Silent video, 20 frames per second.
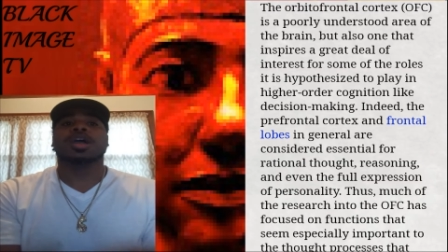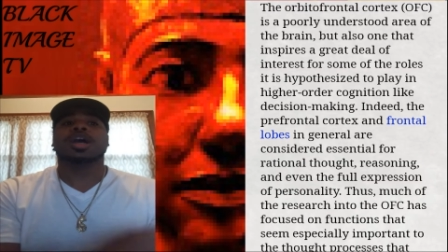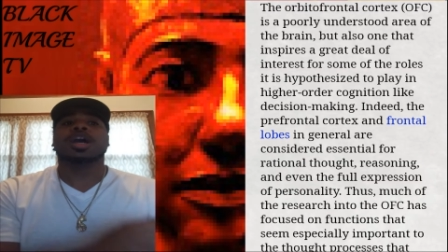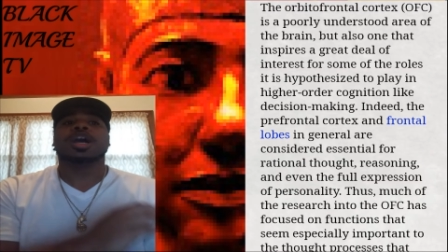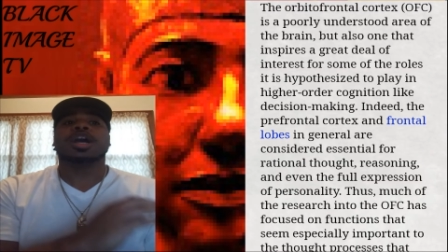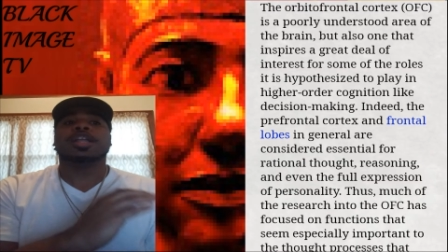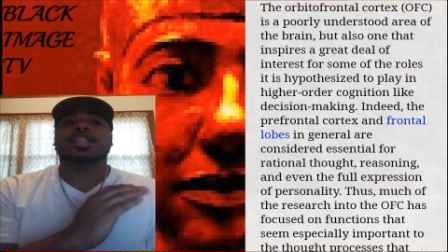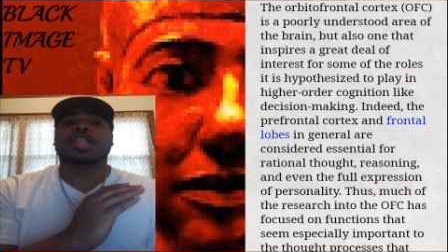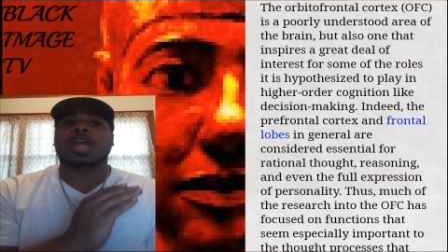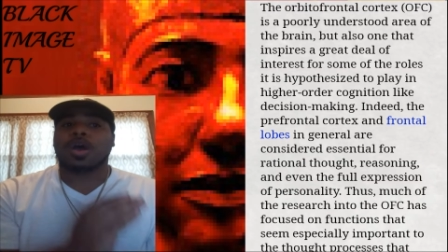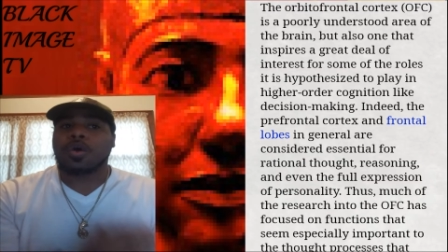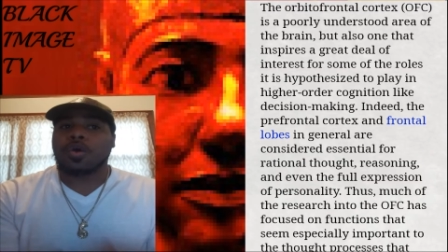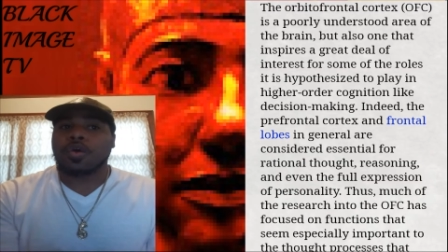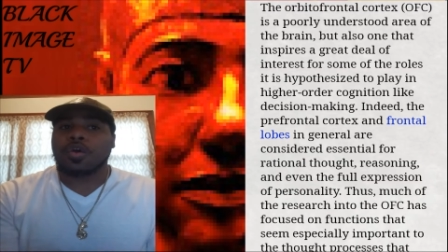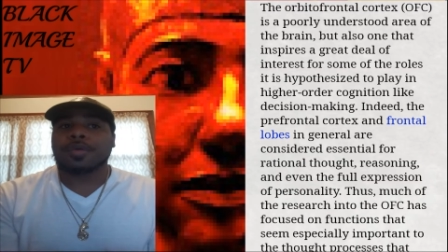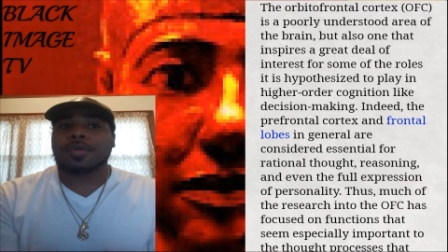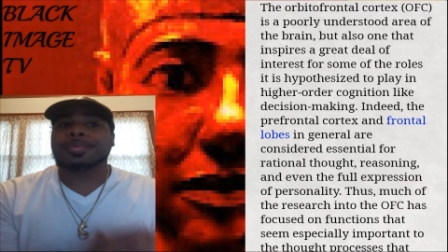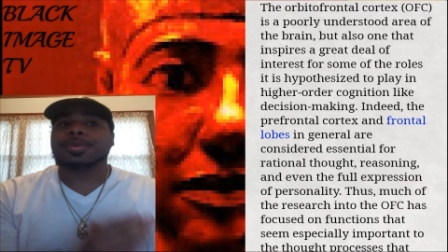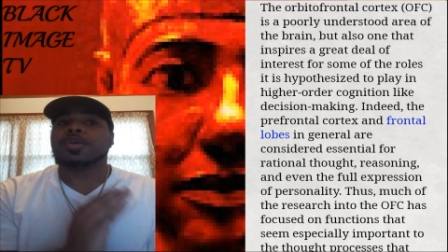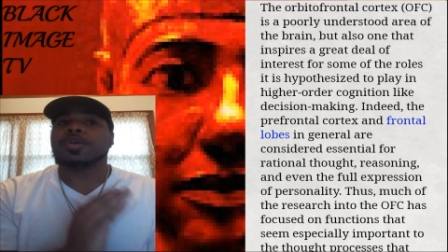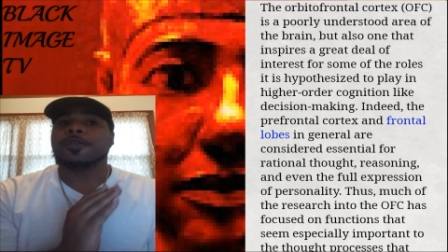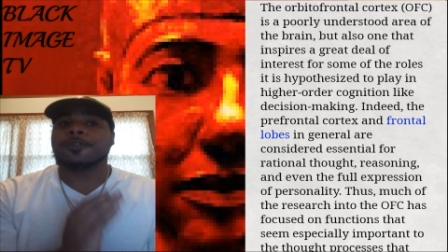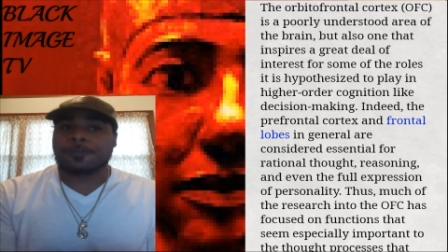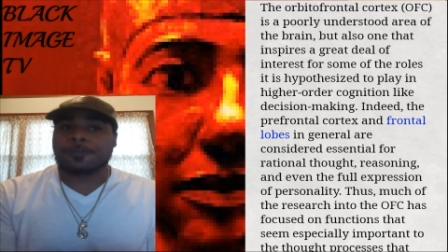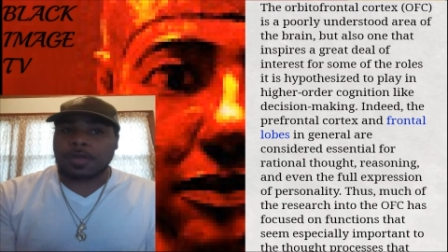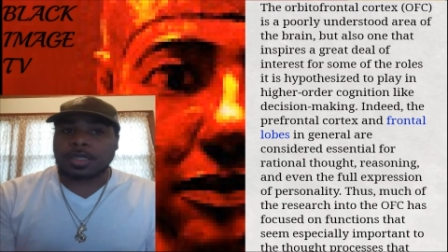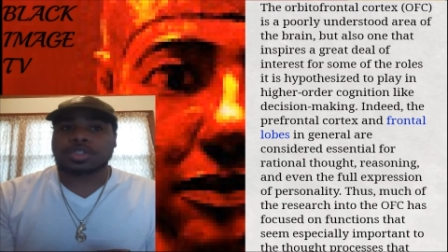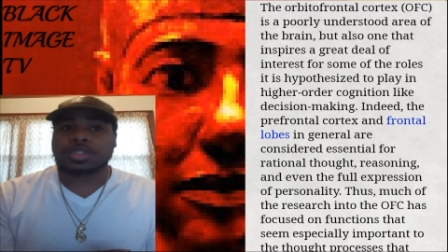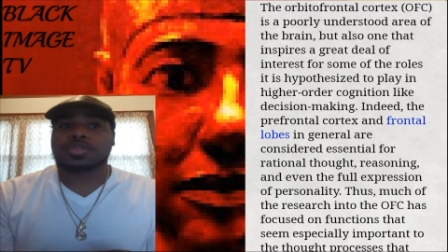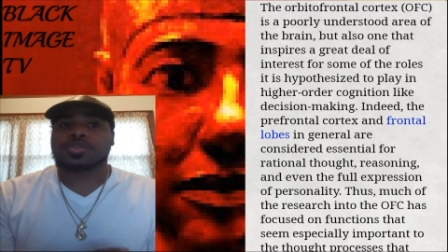The orbital
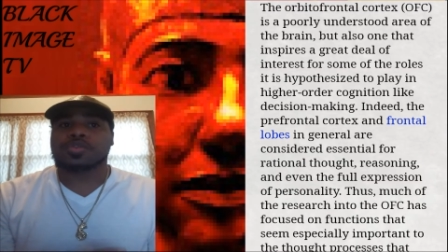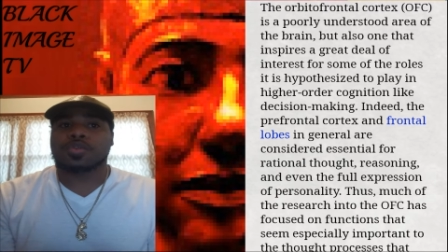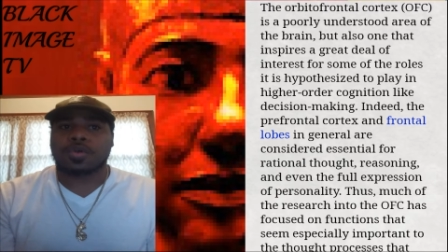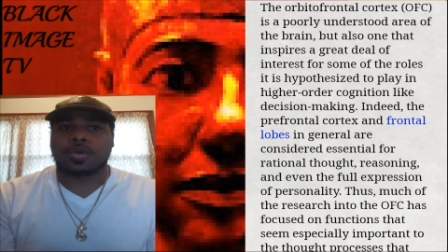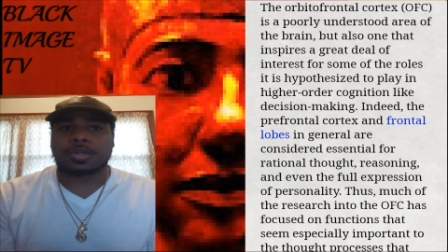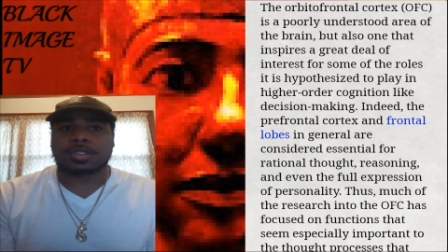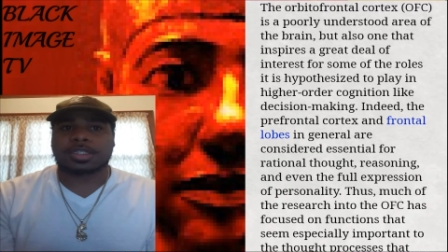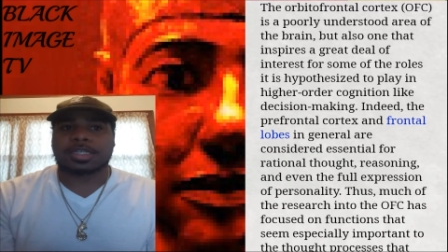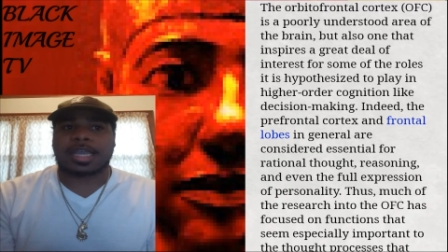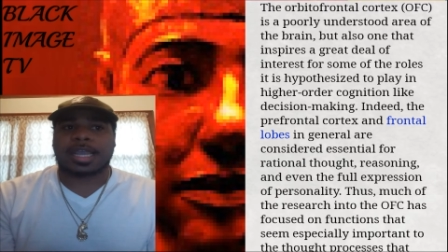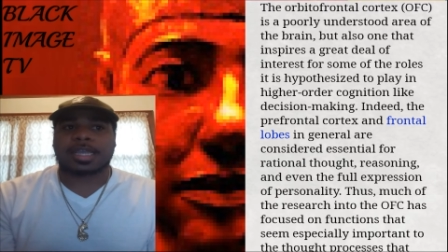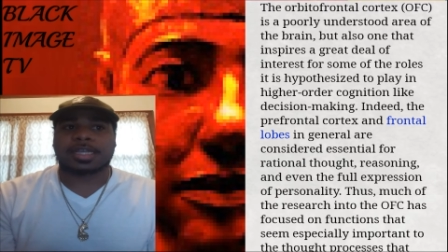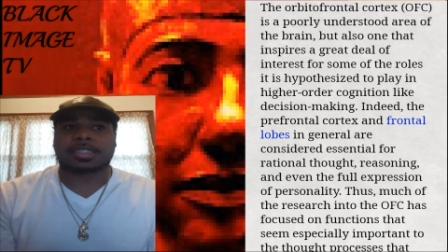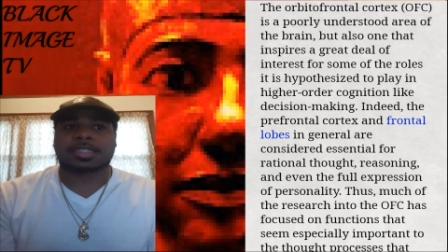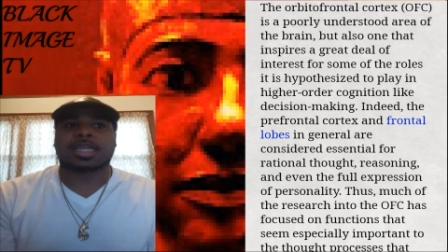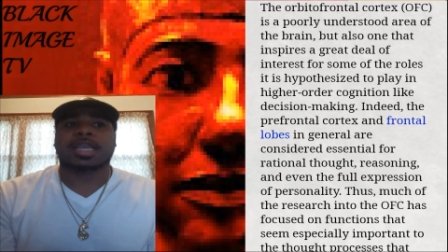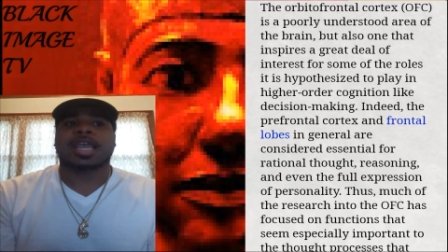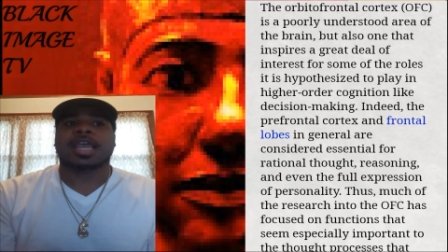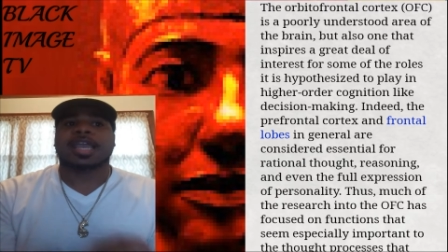frontal cortex